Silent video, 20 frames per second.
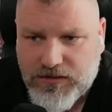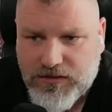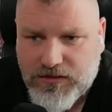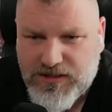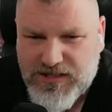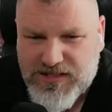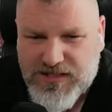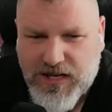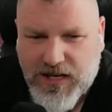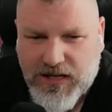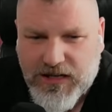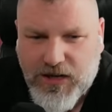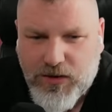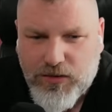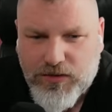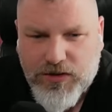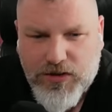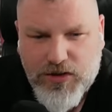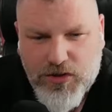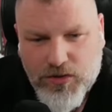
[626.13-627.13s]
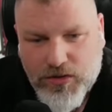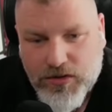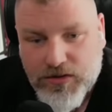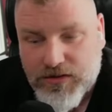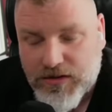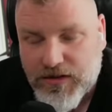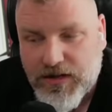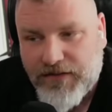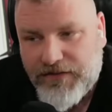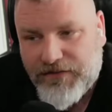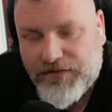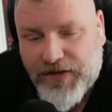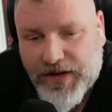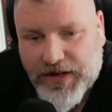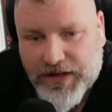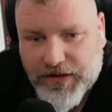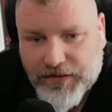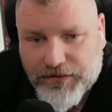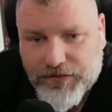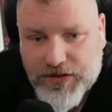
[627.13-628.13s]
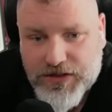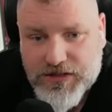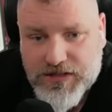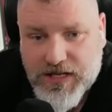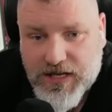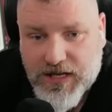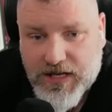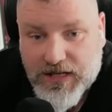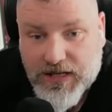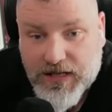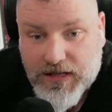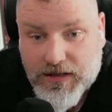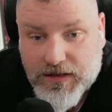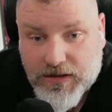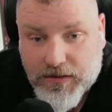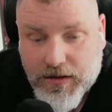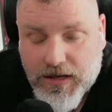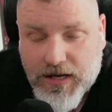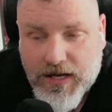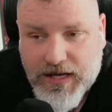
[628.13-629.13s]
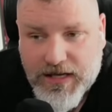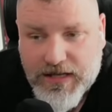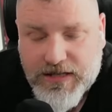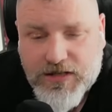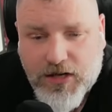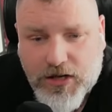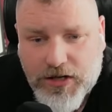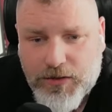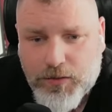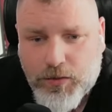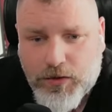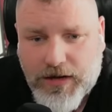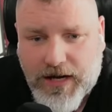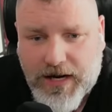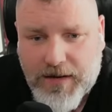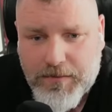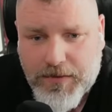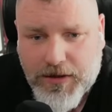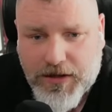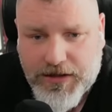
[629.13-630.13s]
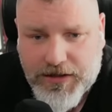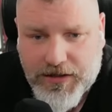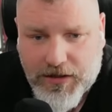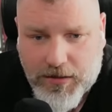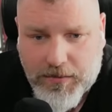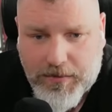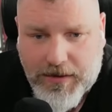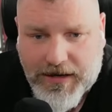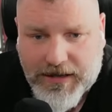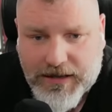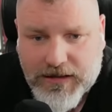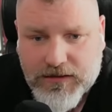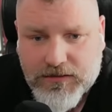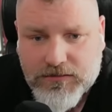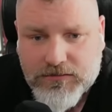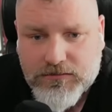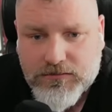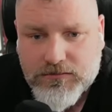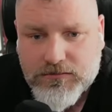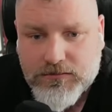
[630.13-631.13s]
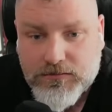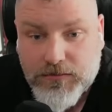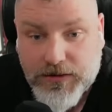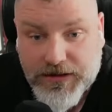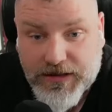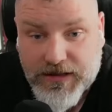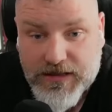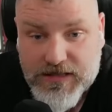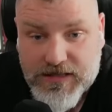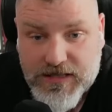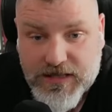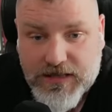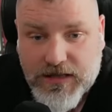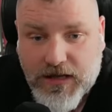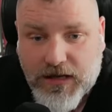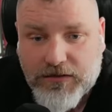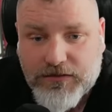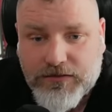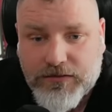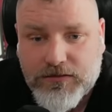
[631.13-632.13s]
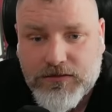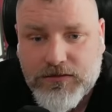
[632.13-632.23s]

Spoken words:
And he's gone out, and you could effectively say he tied one hand behind our back by getting sent off.